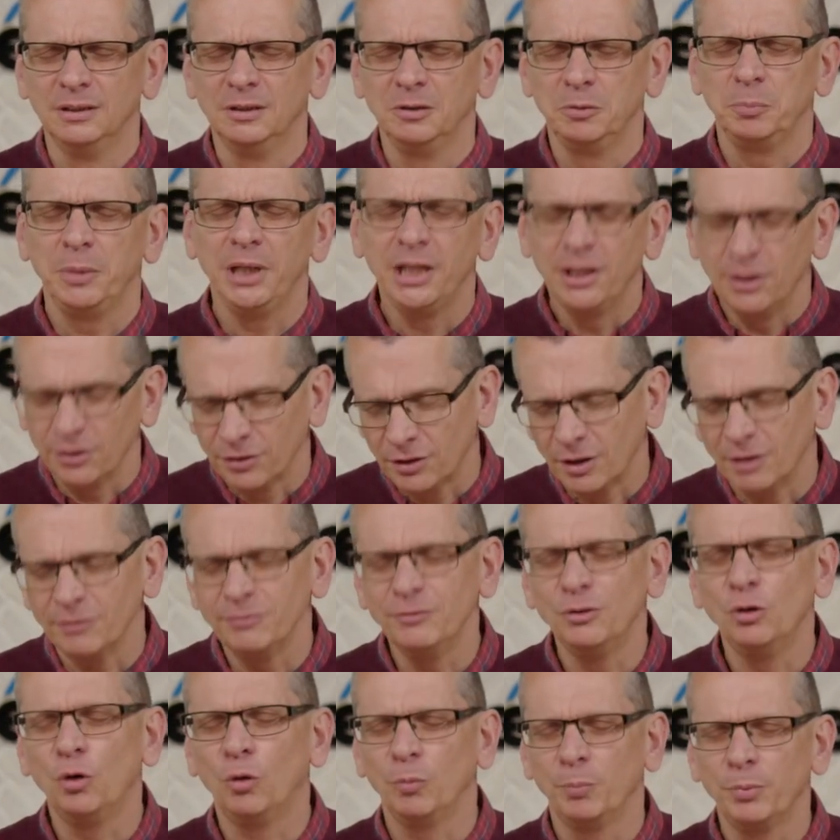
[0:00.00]
because I've
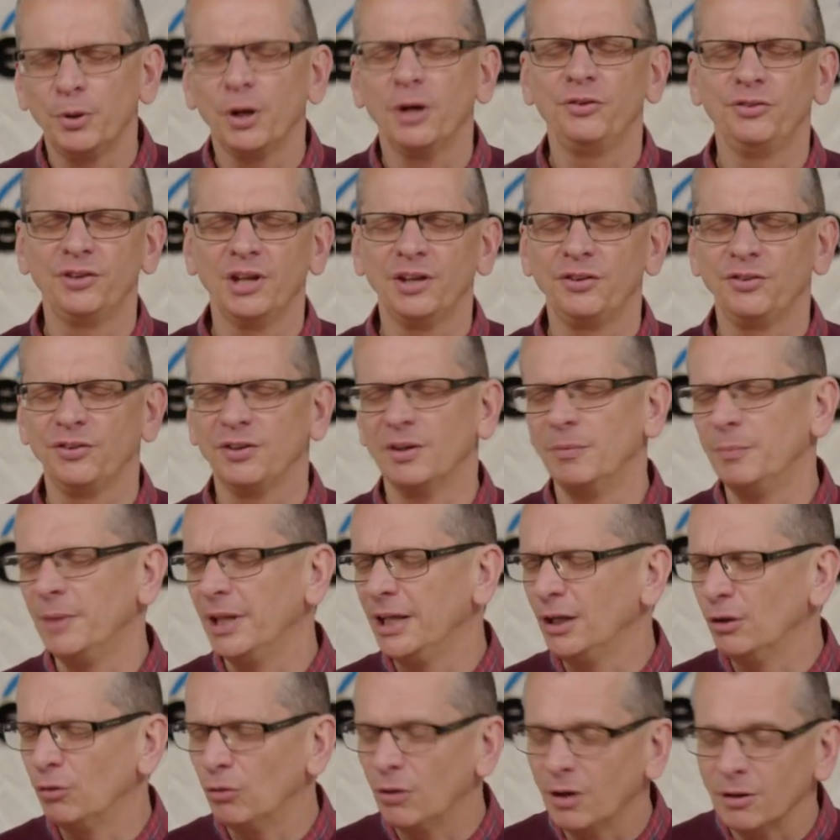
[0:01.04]
not processed something
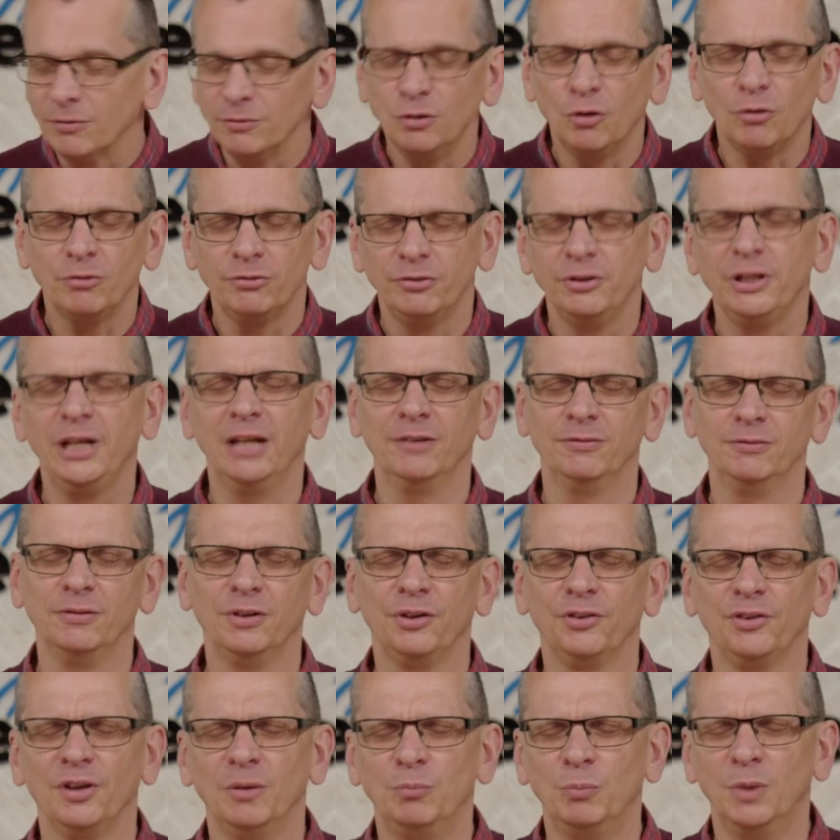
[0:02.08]
or I've not forgiven
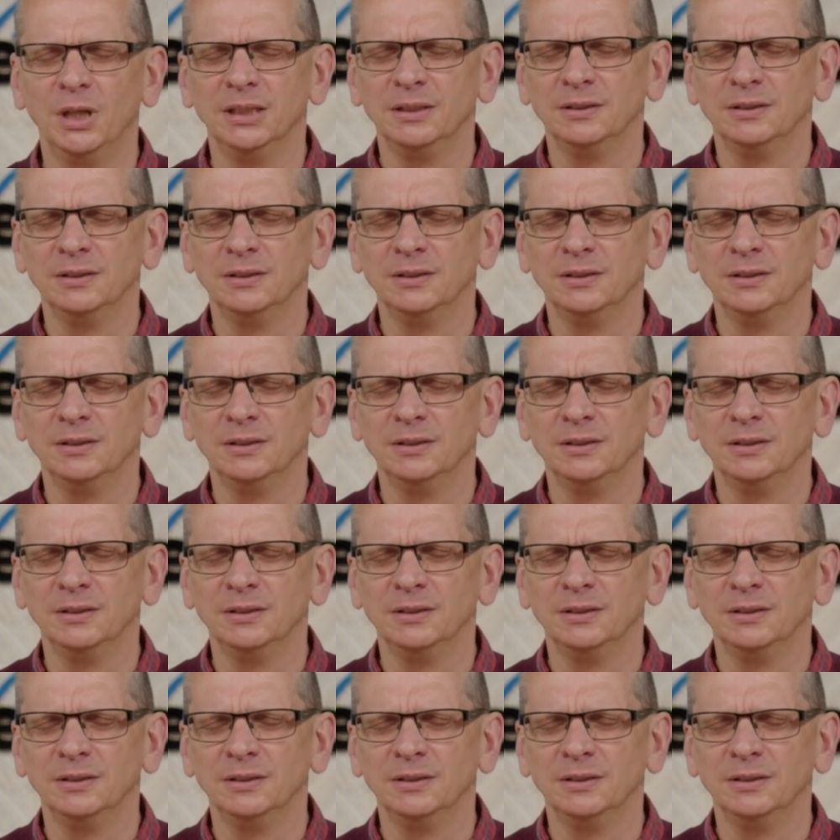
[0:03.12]
someone,